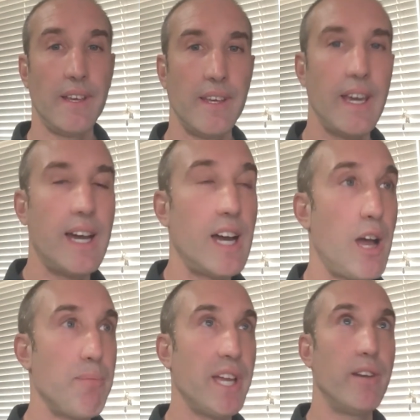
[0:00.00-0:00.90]
Yeah, I
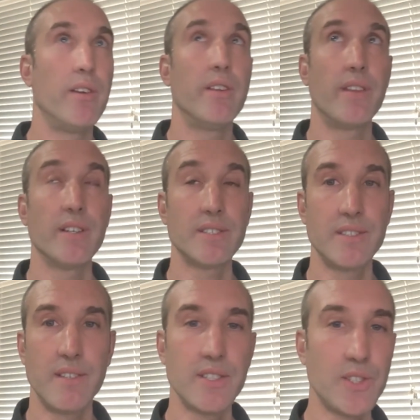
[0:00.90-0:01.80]
mean, there's
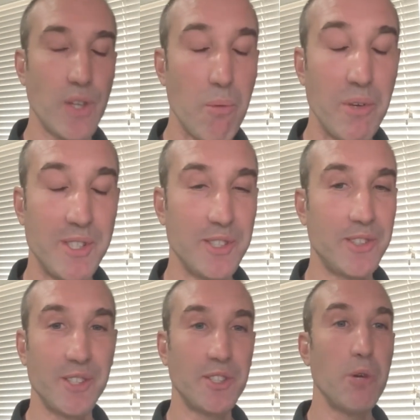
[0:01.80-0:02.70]
so much
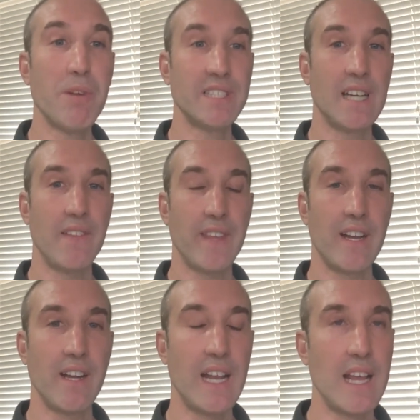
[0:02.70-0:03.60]
there's so much out
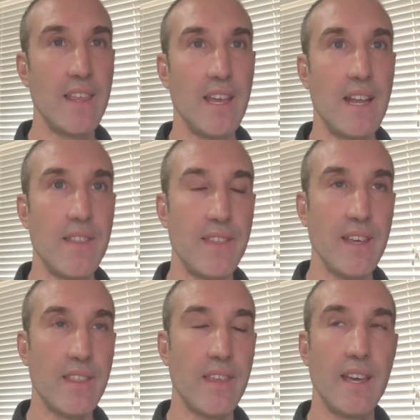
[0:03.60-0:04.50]
there, and I
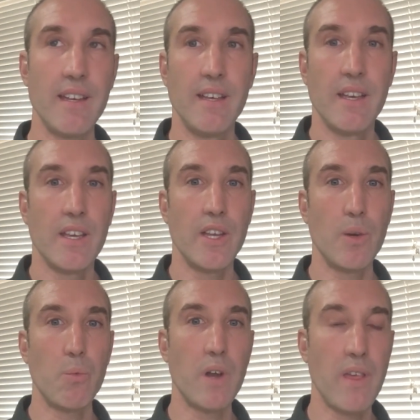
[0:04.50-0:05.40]
think that
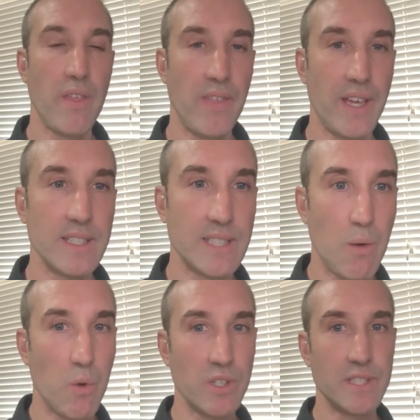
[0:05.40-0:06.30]
one of the things
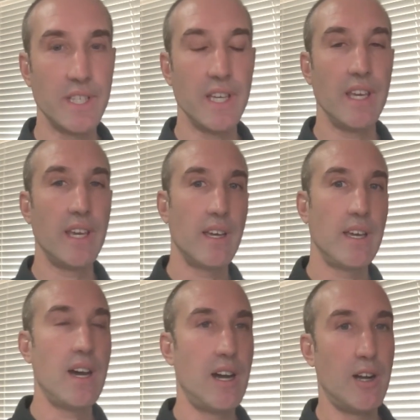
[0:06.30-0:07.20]
that we're seeing
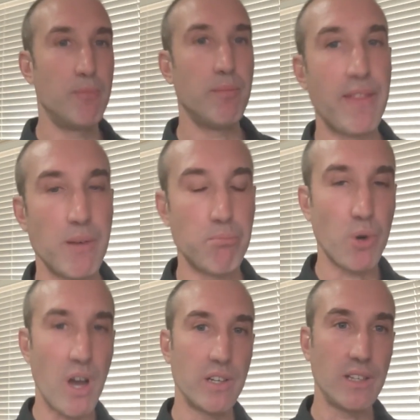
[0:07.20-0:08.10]
at the
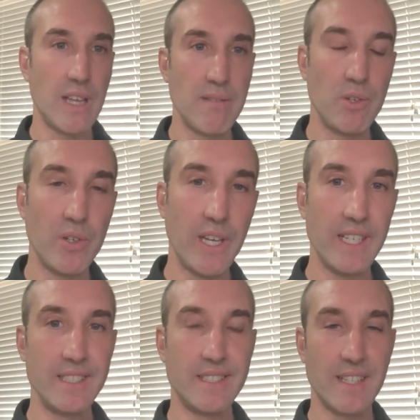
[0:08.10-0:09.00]
broader level
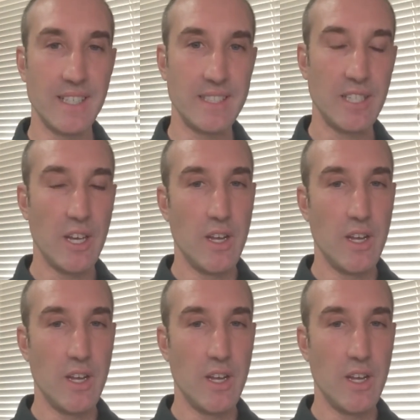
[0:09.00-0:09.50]
is this